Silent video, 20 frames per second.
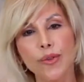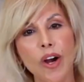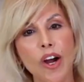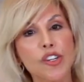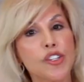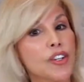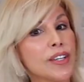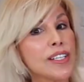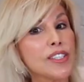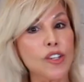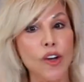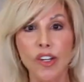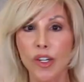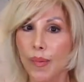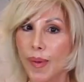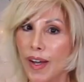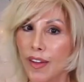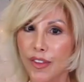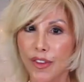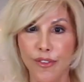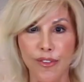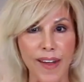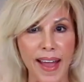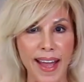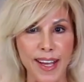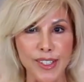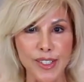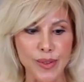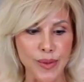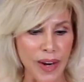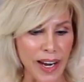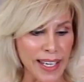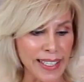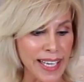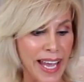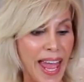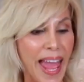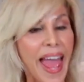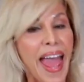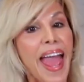Roger. He's all about the facts, right?
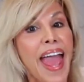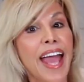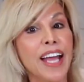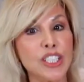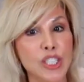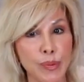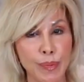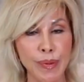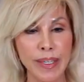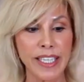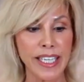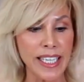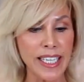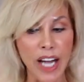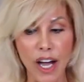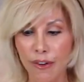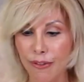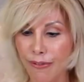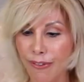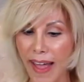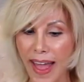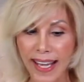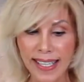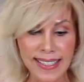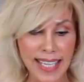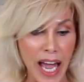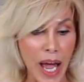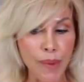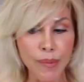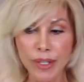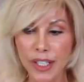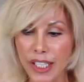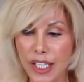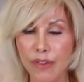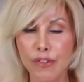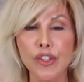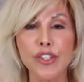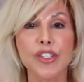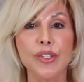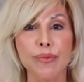And speaking of facts, I'm going to
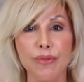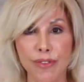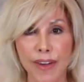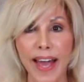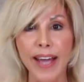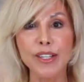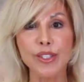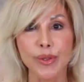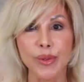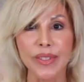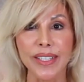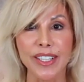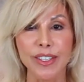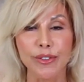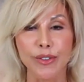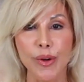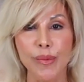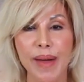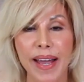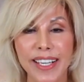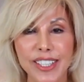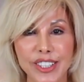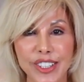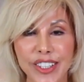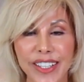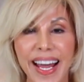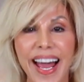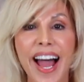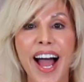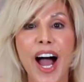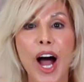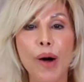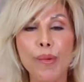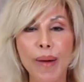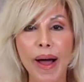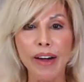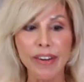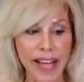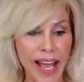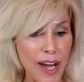give you some factual information
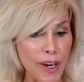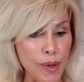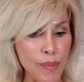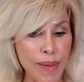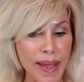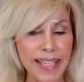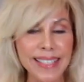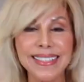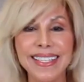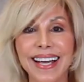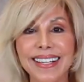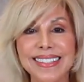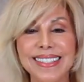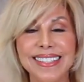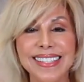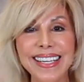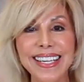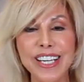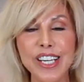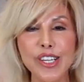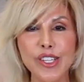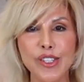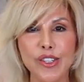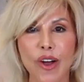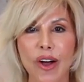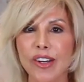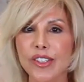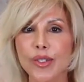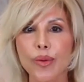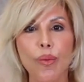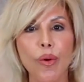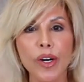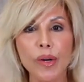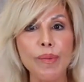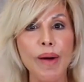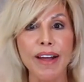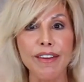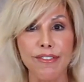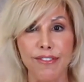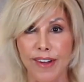about how to make tzatziki sauce, one
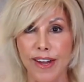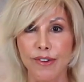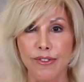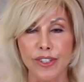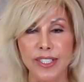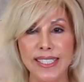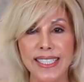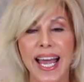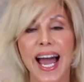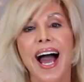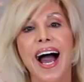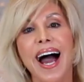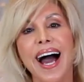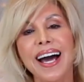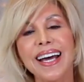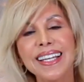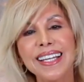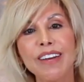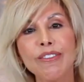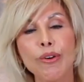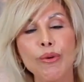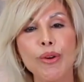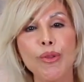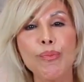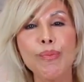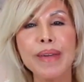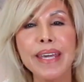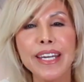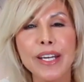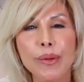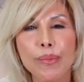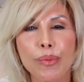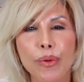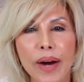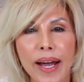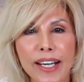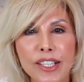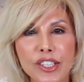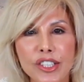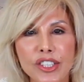of my favorites. I love it with pita
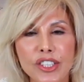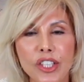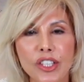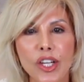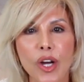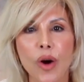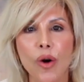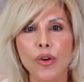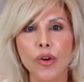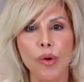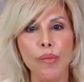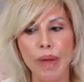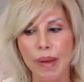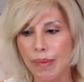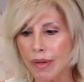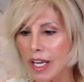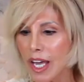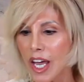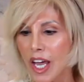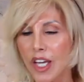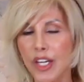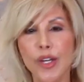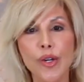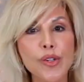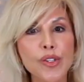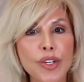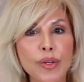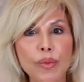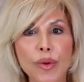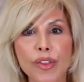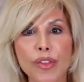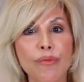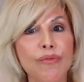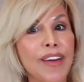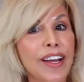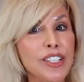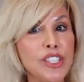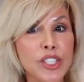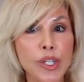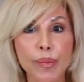bread just alone, or maybe use it with
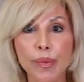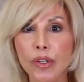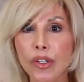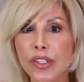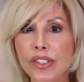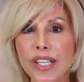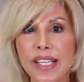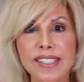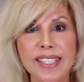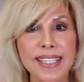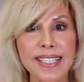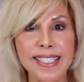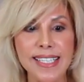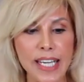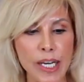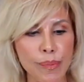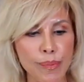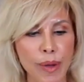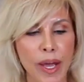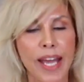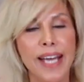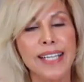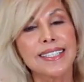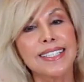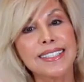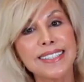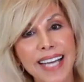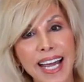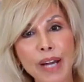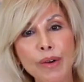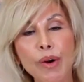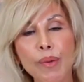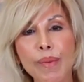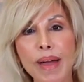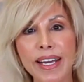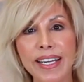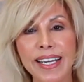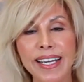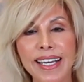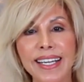vegetables as a dip. Today we're
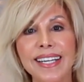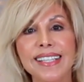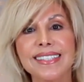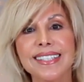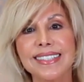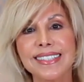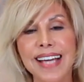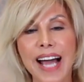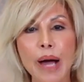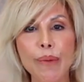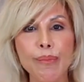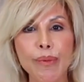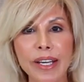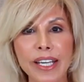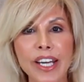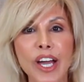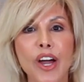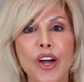making it as a topping